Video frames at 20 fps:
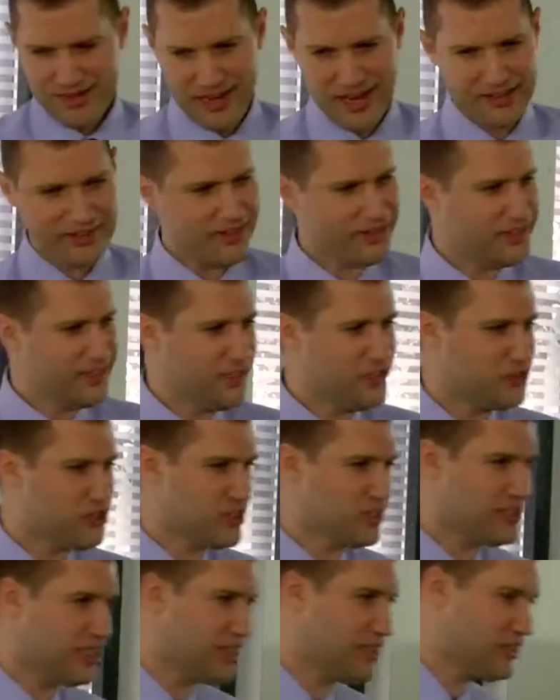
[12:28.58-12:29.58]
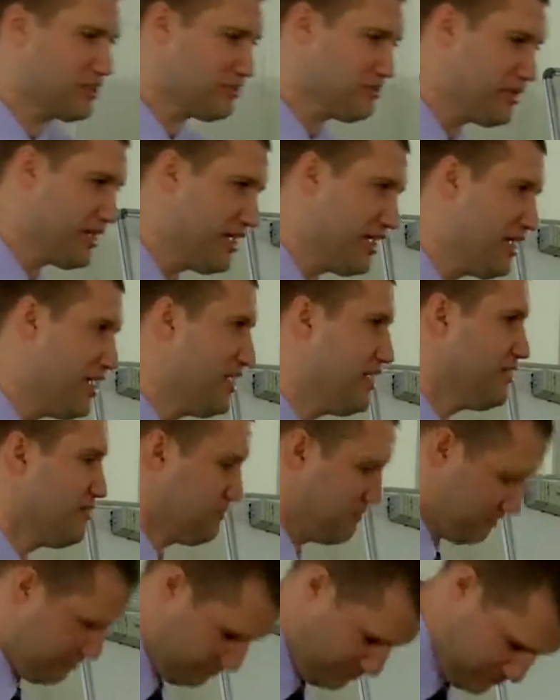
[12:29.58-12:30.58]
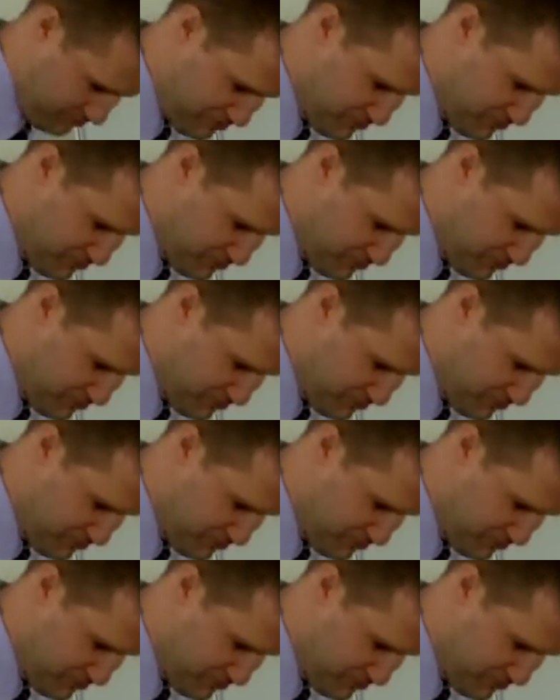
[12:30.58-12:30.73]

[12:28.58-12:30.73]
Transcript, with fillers: And the teacher said to me,